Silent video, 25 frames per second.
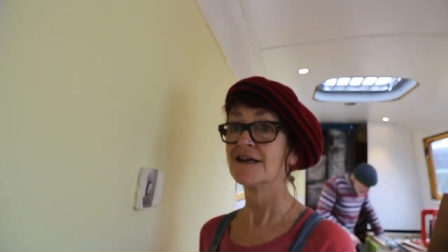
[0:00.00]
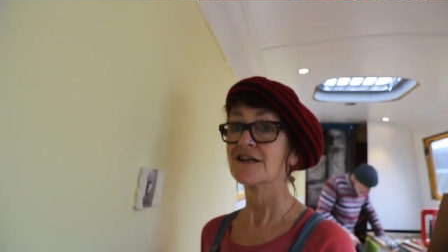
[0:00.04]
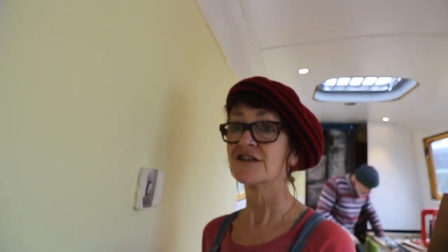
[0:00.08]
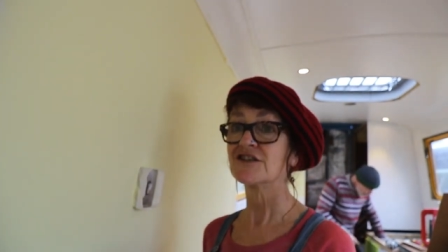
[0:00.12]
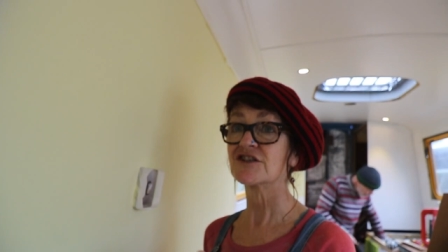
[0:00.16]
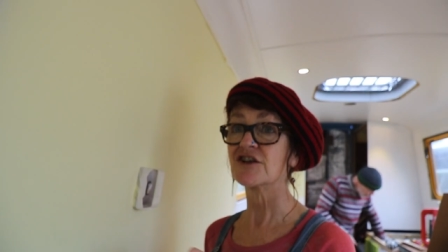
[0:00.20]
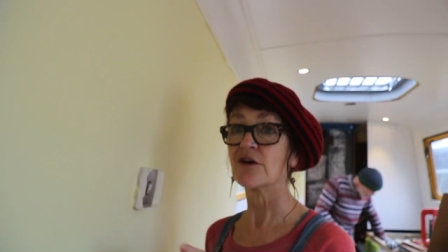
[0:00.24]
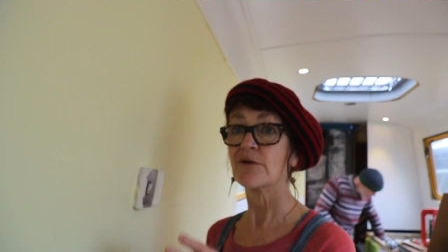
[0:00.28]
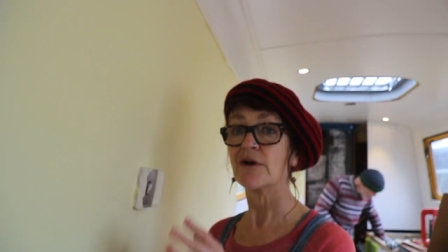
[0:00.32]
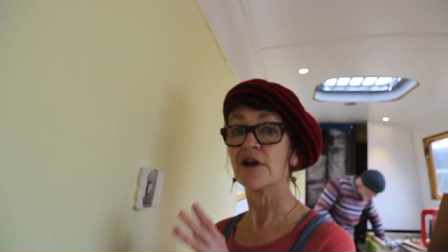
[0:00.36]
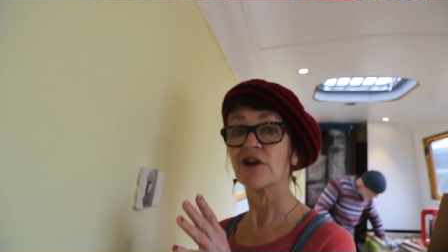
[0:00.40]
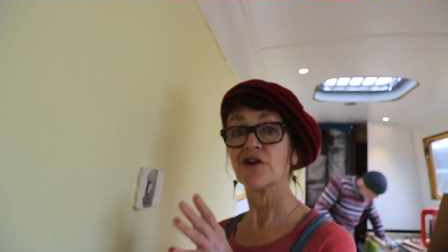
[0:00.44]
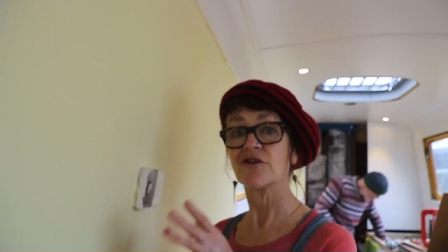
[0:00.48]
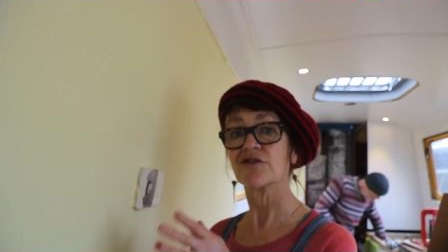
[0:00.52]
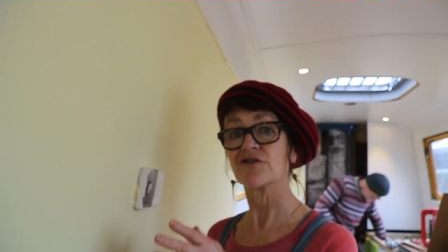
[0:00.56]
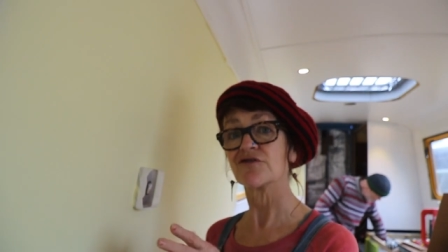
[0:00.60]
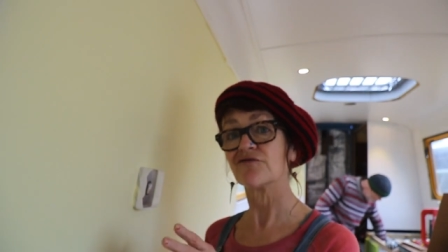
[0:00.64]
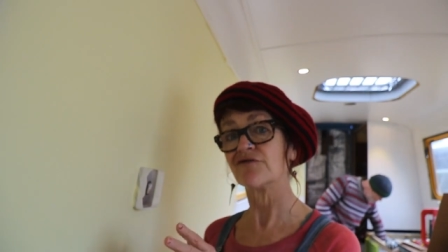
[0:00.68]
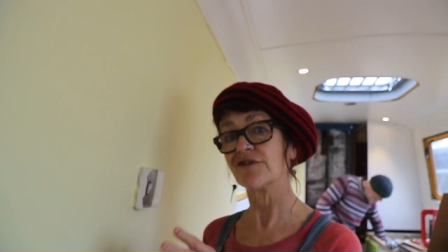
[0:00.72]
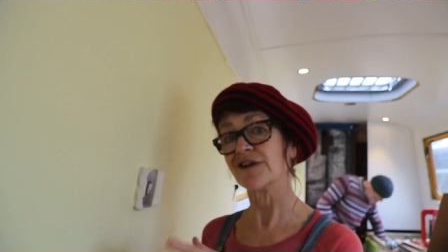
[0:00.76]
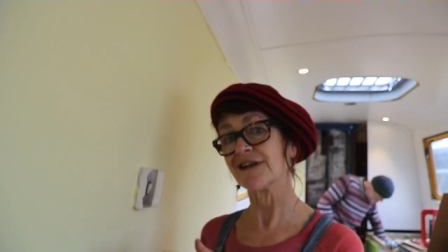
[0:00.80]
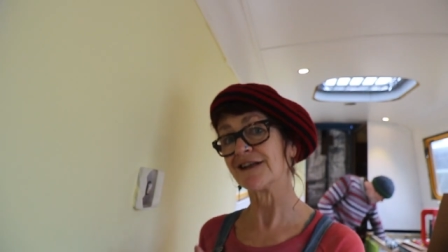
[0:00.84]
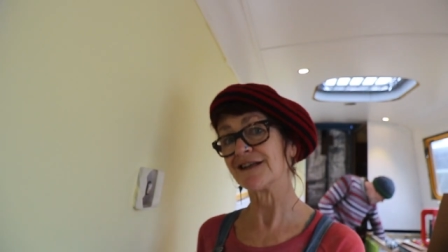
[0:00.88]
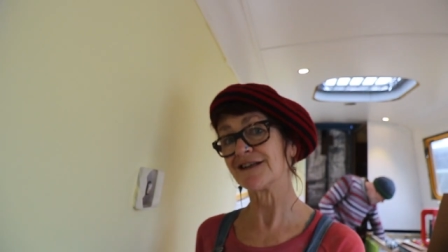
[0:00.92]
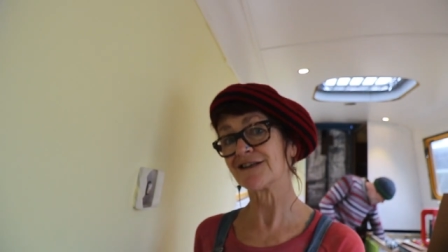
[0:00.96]
so it looks
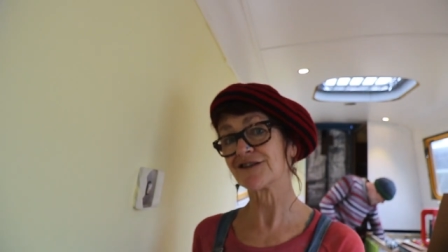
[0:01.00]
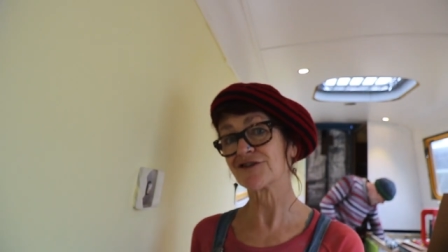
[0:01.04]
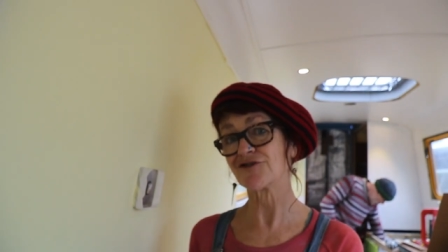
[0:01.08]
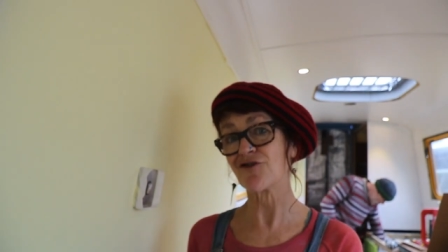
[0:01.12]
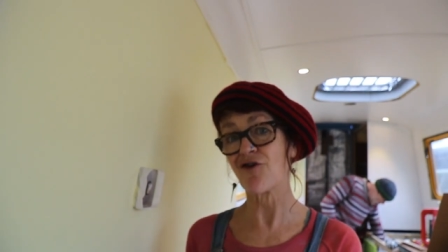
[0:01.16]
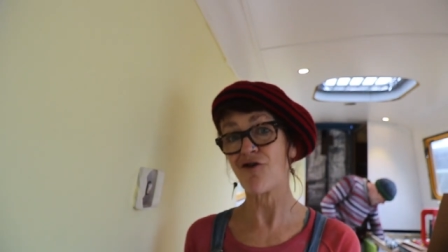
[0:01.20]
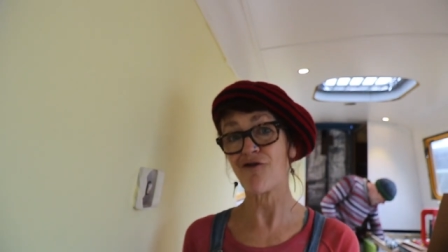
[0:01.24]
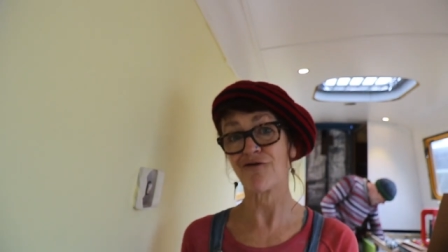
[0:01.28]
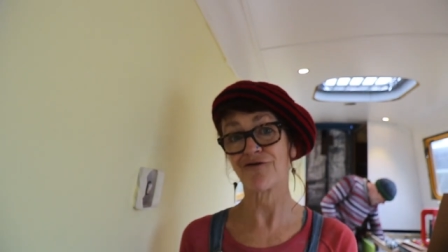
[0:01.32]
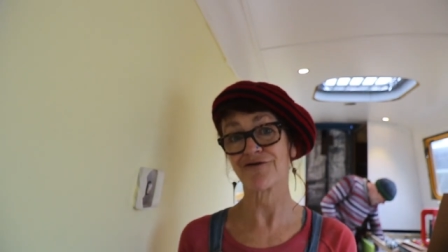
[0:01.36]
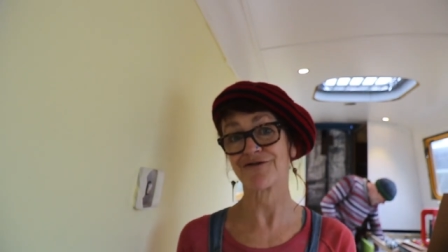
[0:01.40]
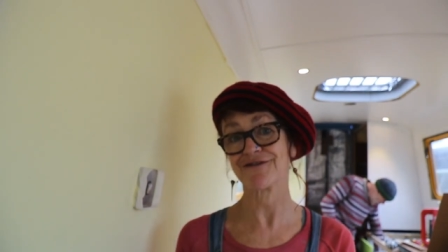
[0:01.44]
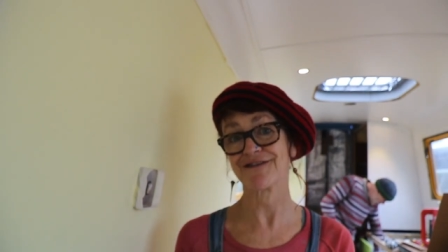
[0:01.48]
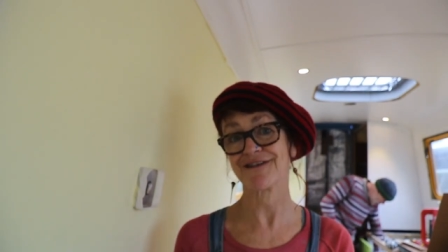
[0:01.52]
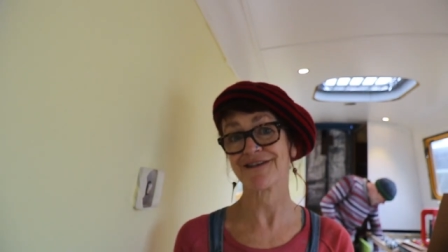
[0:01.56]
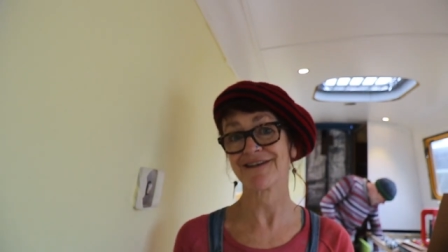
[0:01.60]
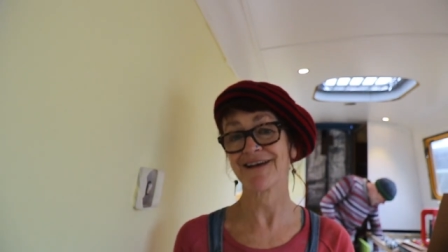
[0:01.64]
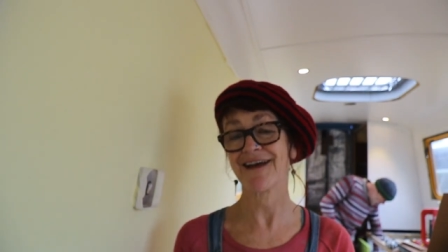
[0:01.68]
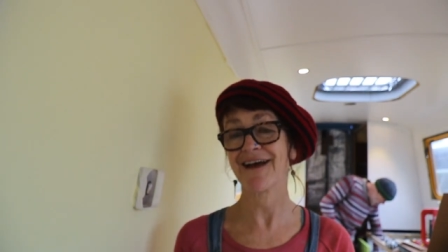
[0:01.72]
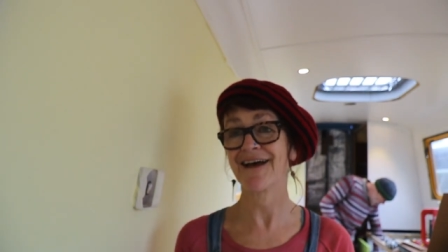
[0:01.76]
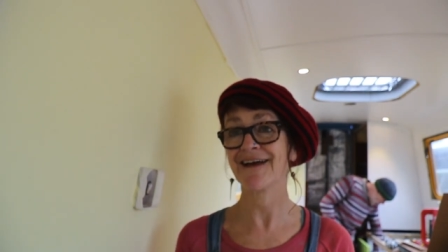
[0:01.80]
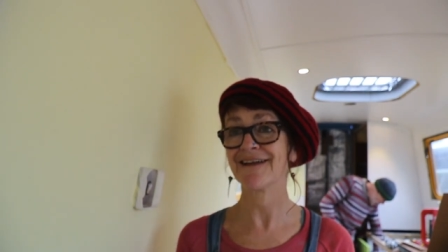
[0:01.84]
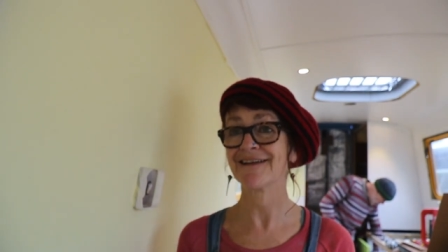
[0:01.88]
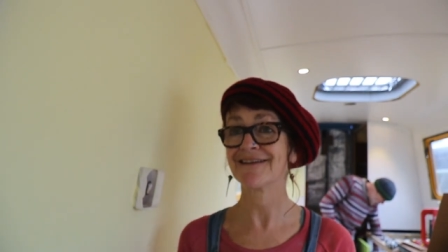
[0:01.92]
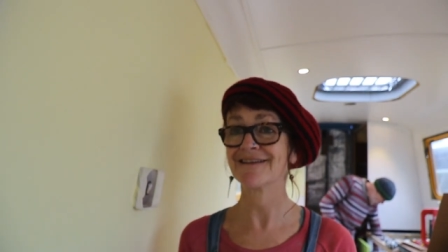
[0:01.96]
really soft
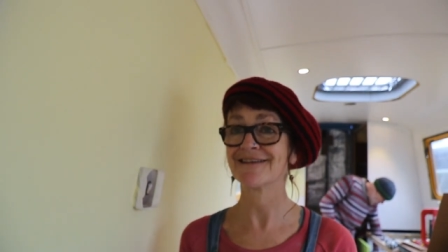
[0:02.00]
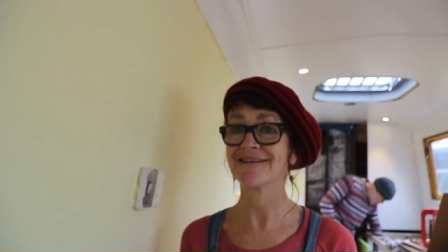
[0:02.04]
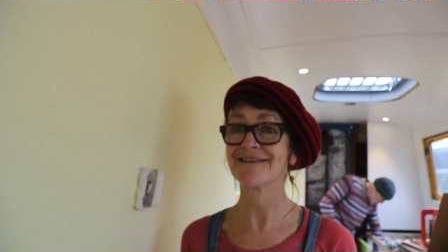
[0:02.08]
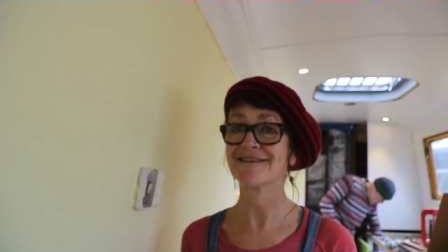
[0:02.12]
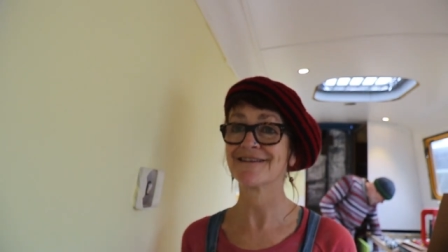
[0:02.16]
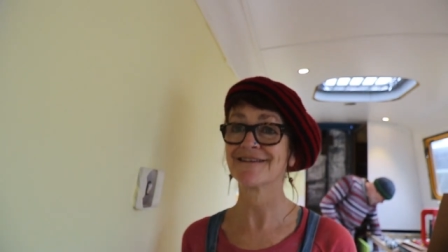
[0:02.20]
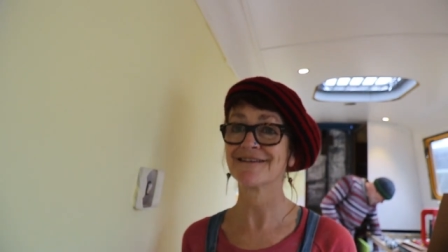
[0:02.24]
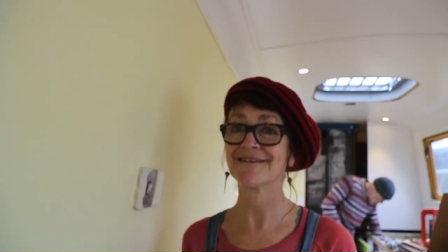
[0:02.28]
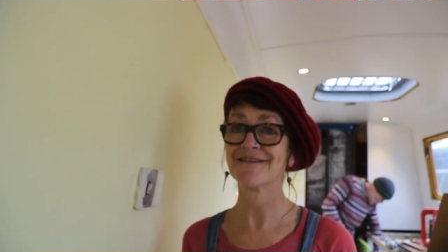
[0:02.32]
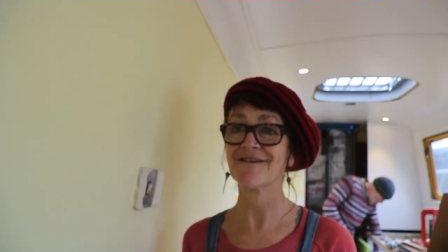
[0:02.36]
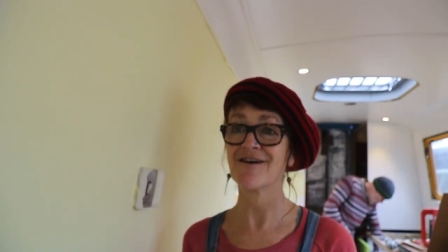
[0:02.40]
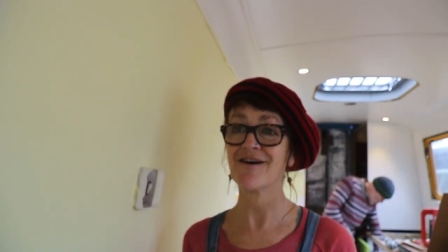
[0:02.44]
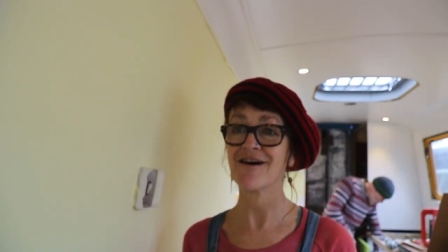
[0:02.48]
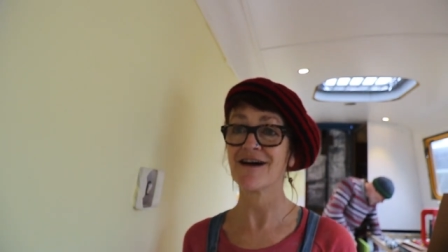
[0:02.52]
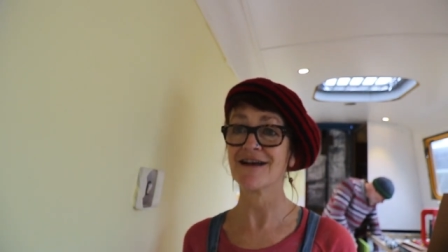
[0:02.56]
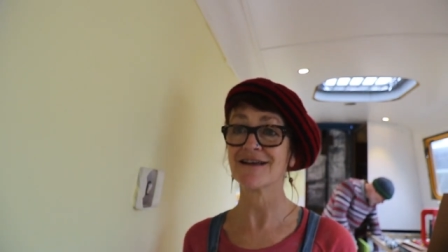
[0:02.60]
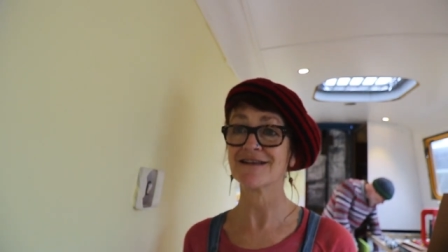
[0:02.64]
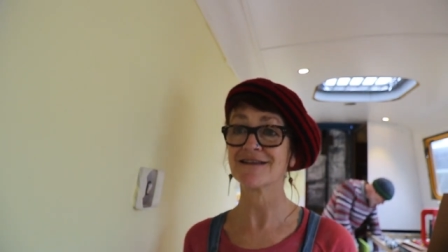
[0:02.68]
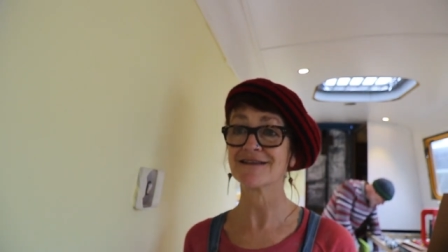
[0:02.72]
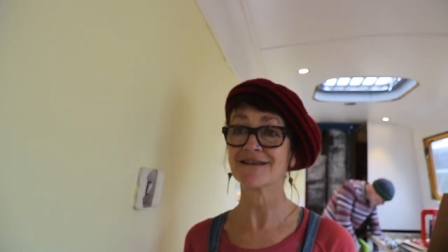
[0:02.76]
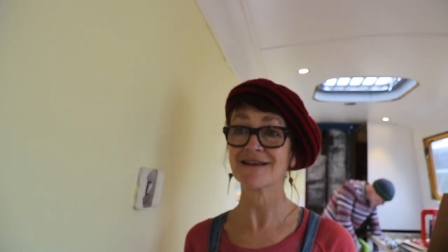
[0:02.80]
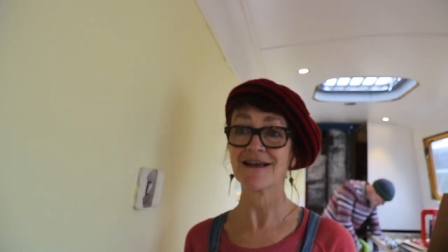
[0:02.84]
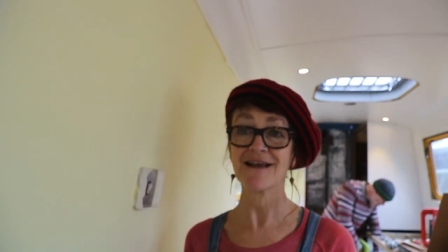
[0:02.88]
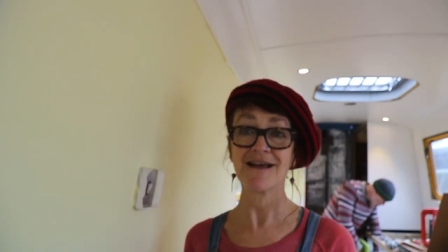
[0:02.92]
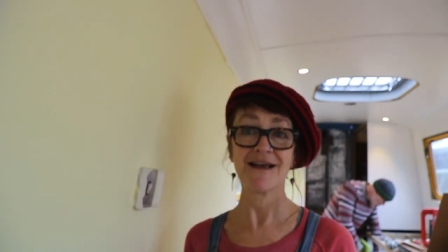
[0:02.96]
and
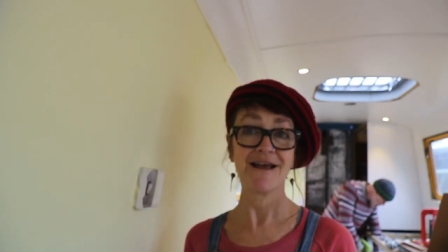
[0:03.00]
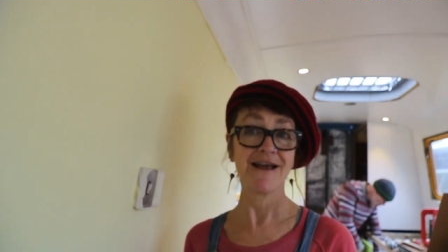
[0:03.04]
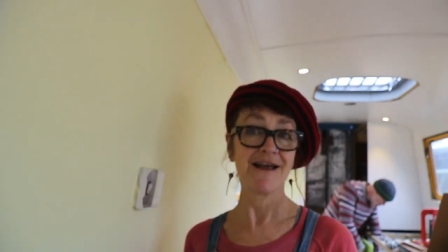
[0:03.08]
nice.